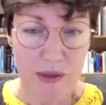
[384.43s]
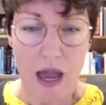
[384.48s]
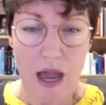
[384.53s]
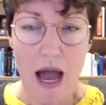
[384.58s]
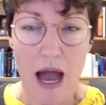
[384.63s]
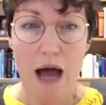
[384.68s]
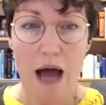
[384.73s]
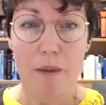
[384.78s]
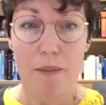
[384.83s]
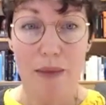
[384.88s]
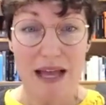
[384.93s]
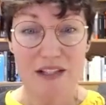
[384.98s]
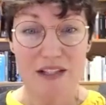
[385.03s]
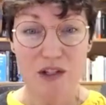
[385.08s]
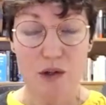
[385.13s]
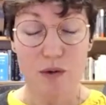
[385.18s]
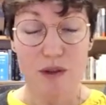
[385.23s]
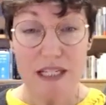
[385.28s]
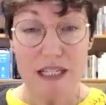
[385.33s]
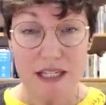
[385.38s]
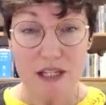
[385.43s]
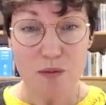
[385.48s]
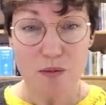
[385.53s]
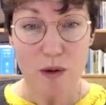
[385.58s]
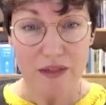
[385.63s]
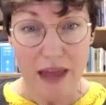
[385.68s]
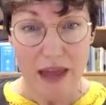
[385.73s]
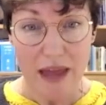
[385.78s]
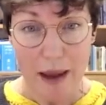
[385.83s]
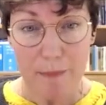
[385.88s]
Um, and so this is
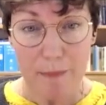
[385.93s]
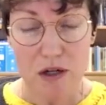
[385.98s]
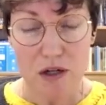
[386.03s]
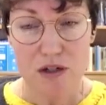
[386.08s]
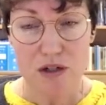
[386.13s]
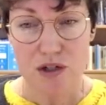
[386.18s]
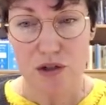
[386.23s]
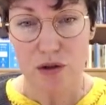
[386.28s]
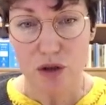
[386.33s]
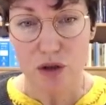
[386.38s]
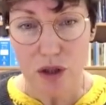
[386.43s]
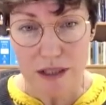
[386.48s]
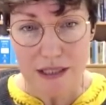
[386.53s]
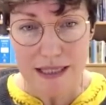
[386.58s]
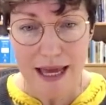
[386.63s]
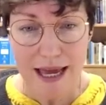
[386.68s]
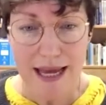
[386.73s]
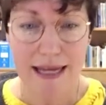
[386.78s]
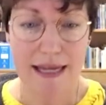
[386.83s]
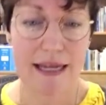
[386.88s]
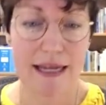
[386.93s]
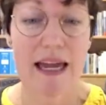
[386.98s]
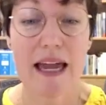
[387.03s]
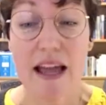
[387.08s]
what that merger looks like.